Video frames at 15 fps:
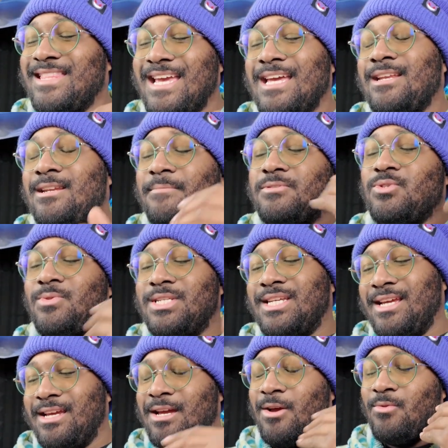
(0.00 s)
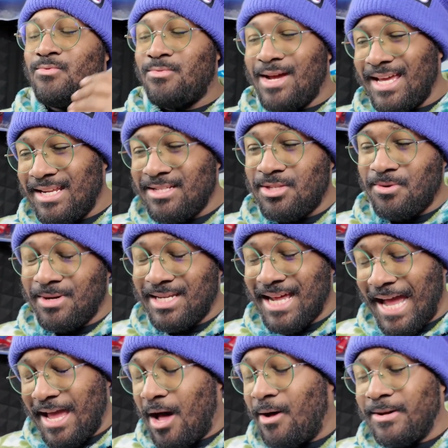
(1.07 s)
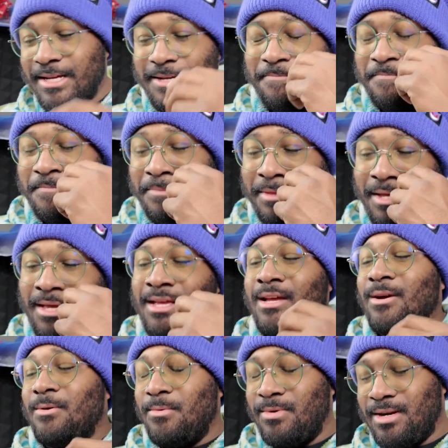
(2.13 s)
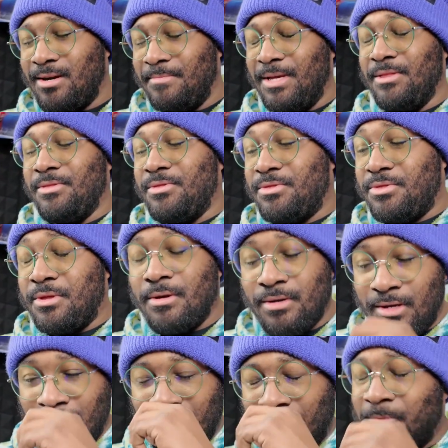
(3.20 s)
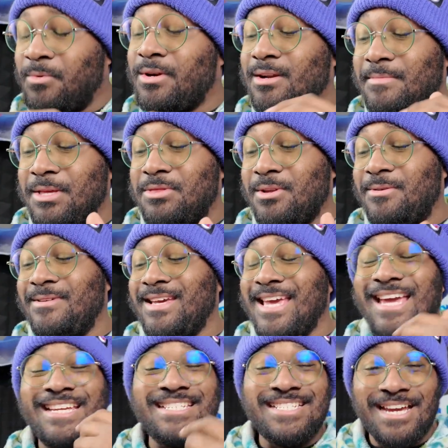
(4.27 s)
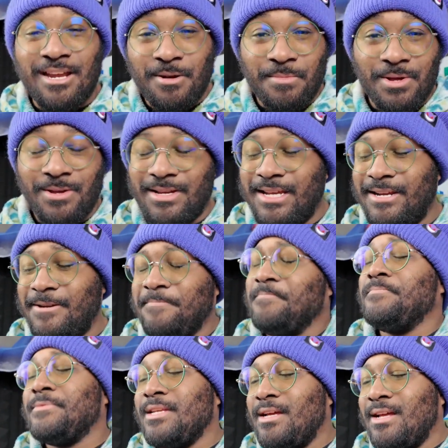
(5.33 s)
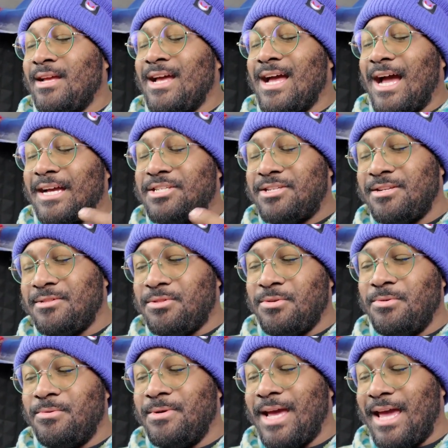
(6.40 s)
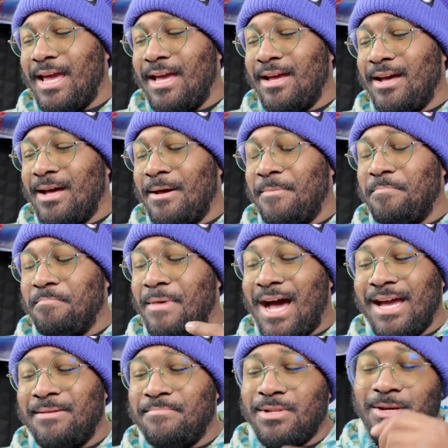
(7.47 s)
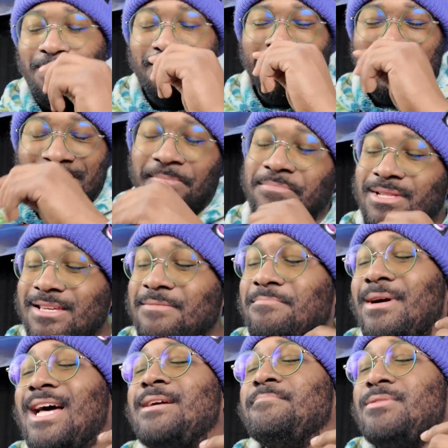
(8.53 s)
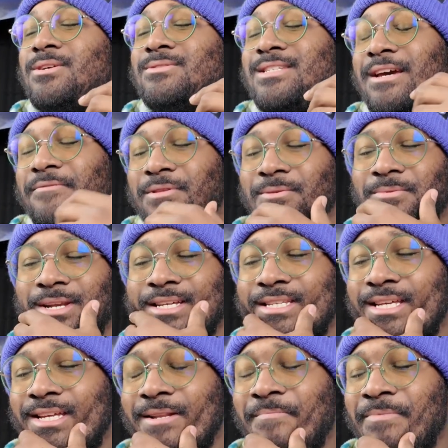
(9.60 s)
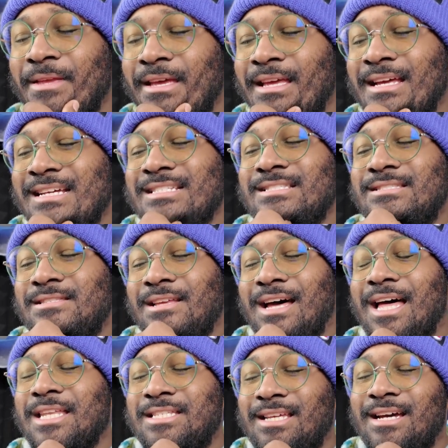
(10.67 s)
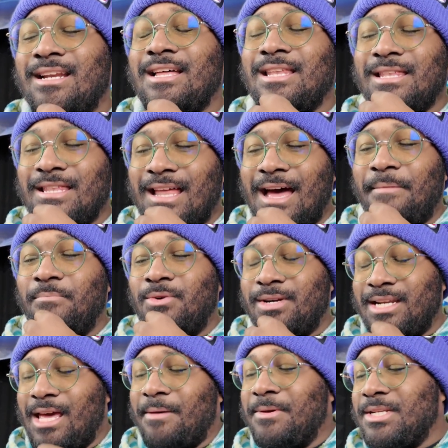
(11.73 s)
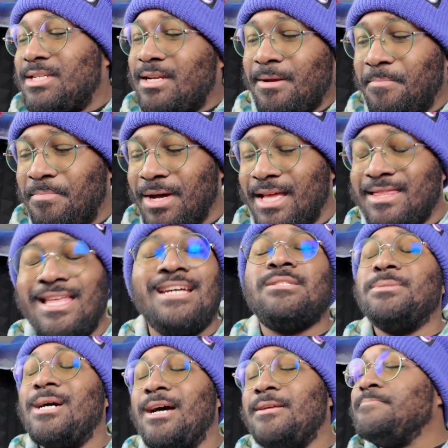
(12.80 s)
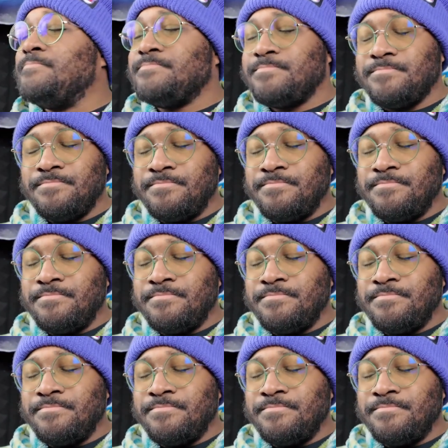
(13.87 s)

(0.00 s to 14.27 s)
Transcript: They end up switching right into a Dialga. We're gonna be throwing a Shadow Ball here. I should have threw a Mind Blown because I believe Mind Blown definitely would have done a lot more damage, but that's fine.